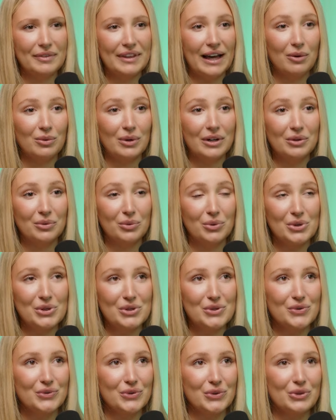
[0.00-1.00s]
That one
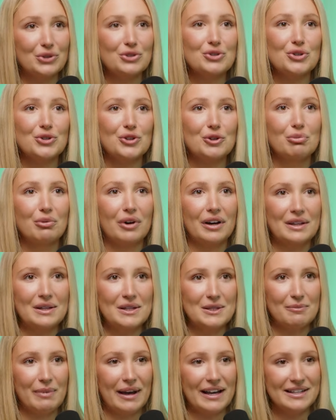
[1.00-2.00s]
was for two
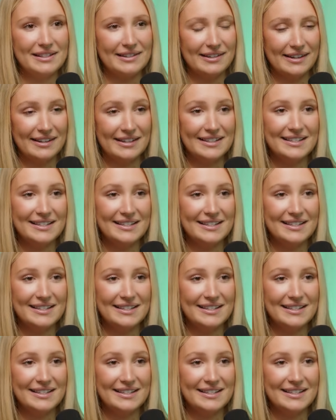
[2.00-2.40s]
brothers based in